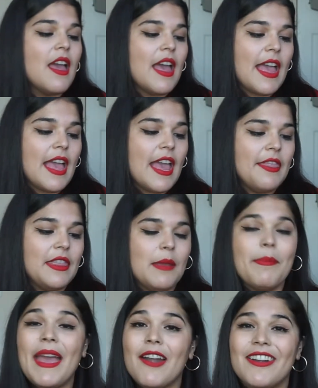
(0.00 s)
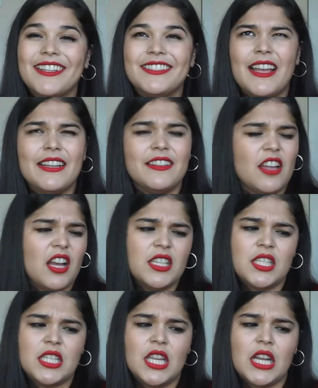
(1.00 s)
and the
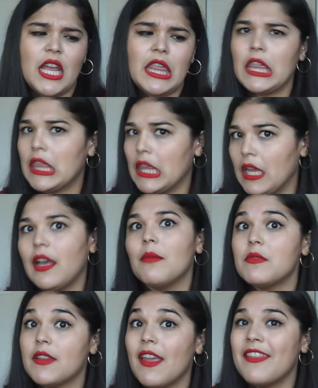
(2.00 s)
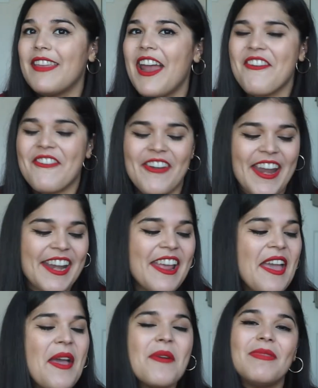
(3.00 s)
paroxydoxine. I think I'm saying that right.
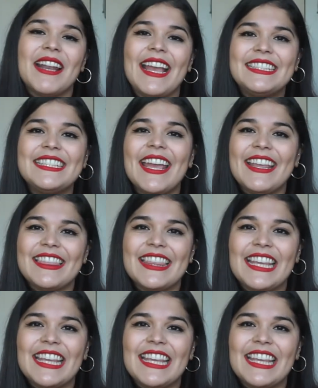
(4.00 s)
But I take